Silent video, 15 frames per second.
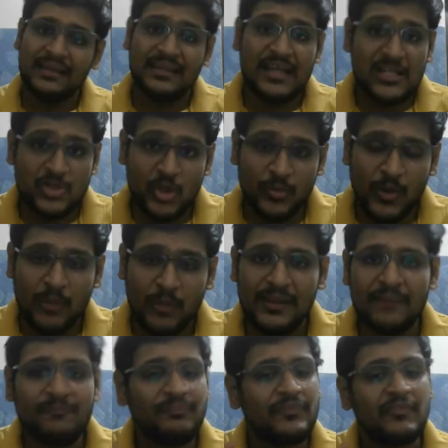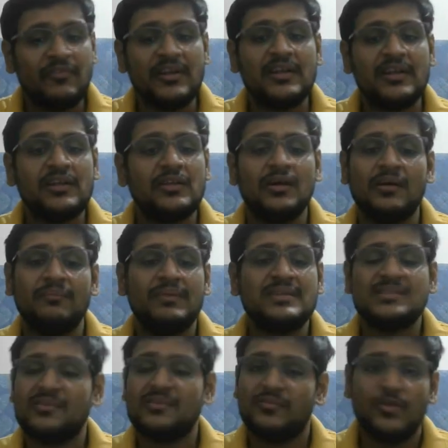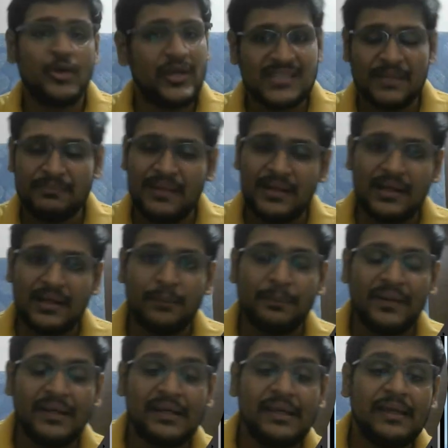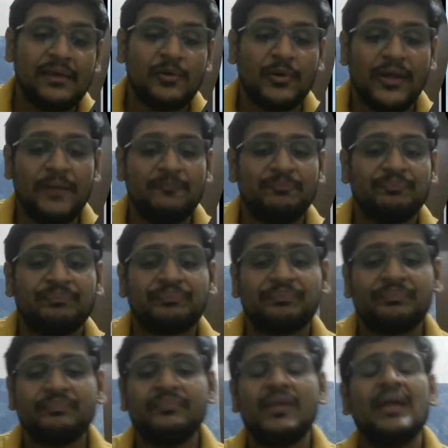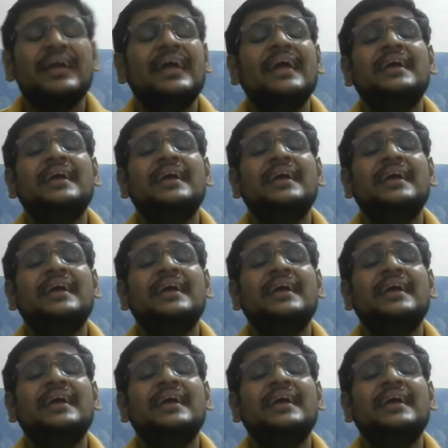there is no problem with means you can skip that completely. Okay, in